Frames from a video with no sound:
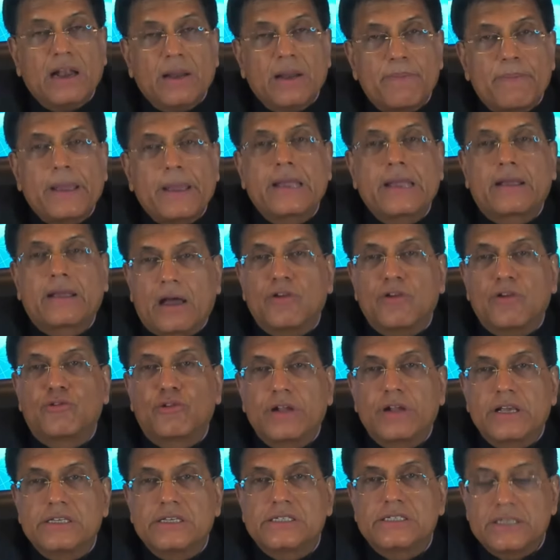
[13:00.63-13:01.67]
developing
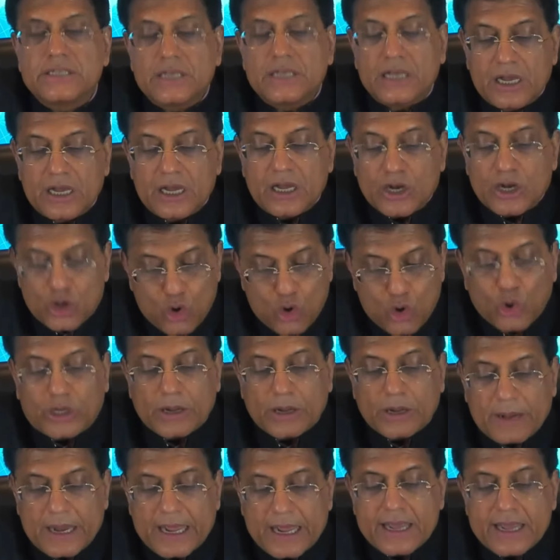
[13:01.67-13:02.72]
countries,
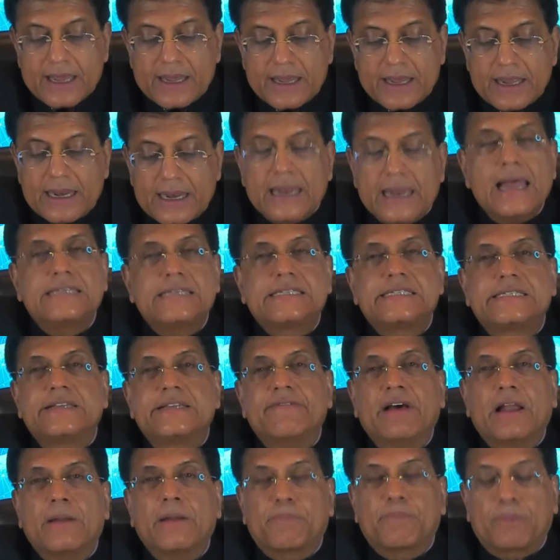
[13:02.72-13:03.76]
notably
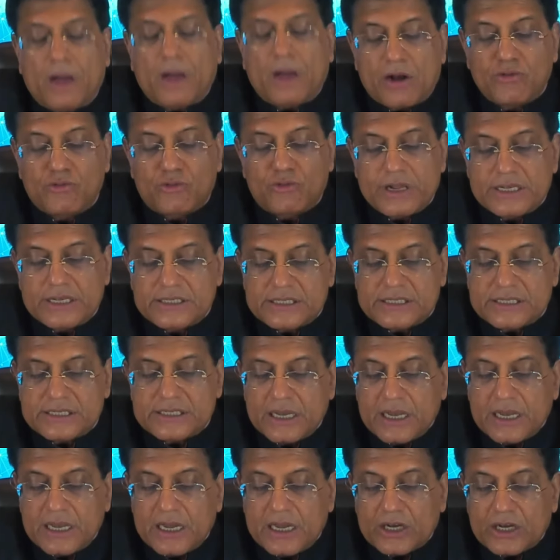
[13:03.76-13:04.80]
less developed
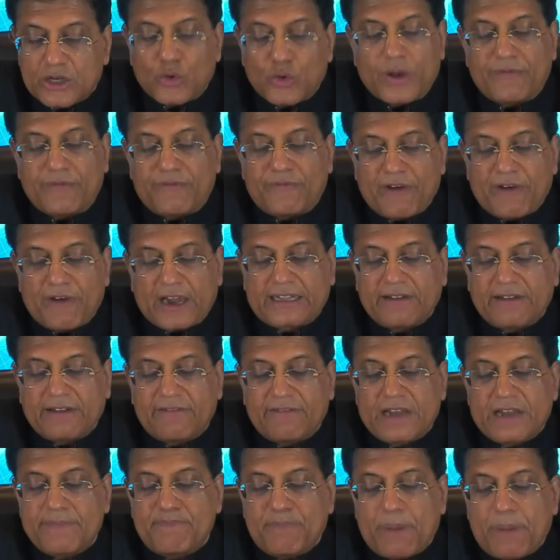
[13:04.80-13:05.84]
countries, to
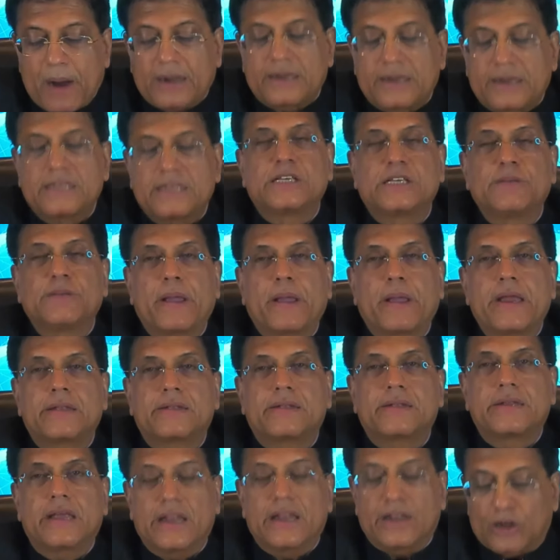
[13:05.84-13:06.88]
effectively
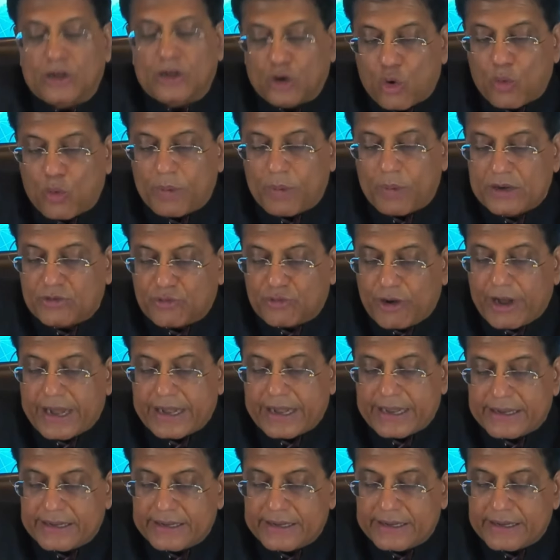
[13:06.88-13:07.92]
participate in global
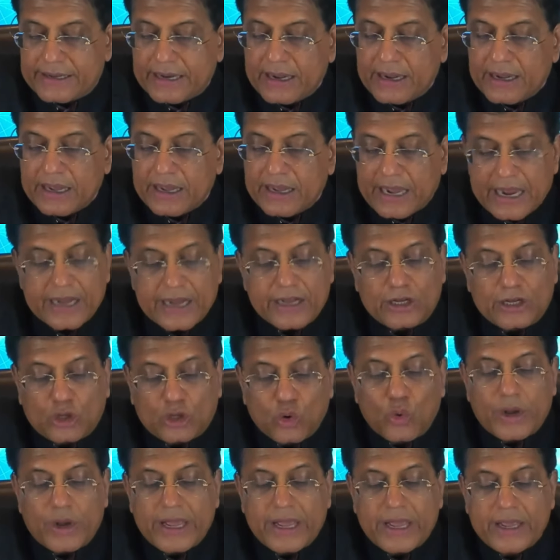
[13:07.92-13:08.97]
trade,
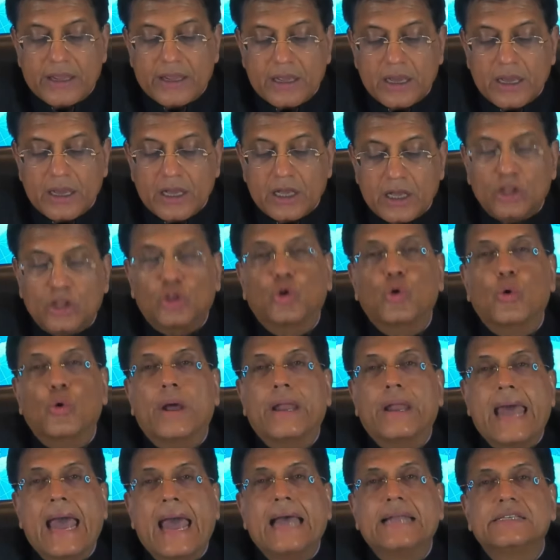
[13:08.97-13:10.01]
including
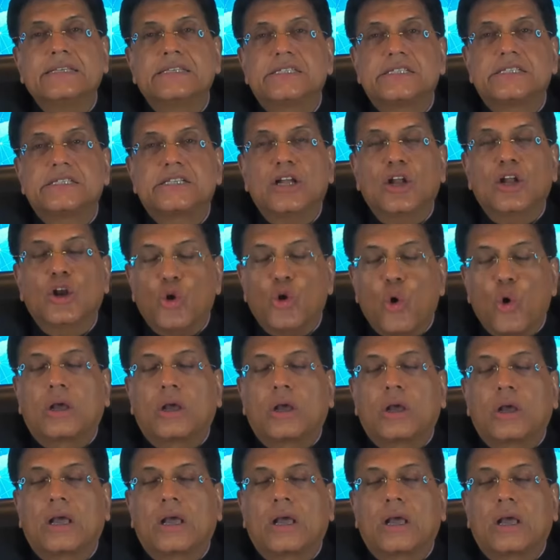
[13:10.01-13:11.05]
through enhanced
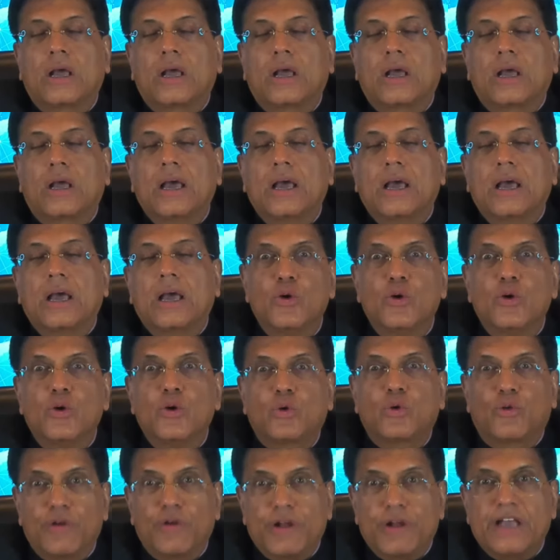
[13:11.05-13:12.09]
local
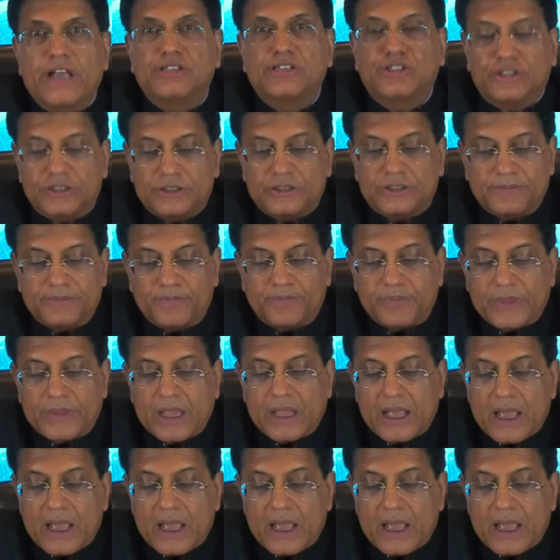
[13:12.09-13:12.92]
value creation.